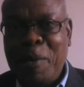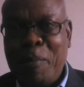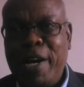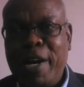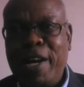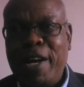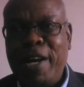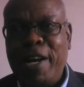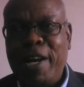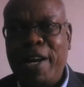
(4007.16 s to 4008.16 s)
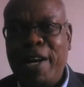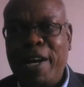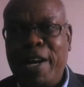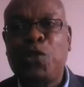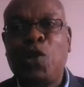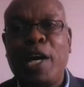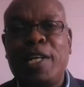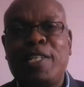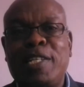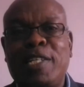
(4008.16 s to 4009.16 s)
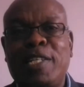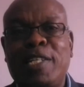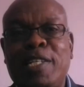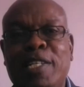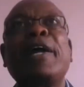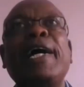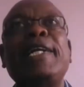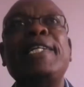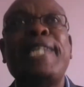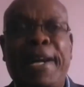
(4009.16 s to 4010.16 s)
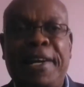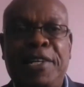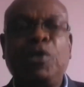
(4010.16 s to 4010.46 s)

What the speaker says: but it might also show that you are a deterrent.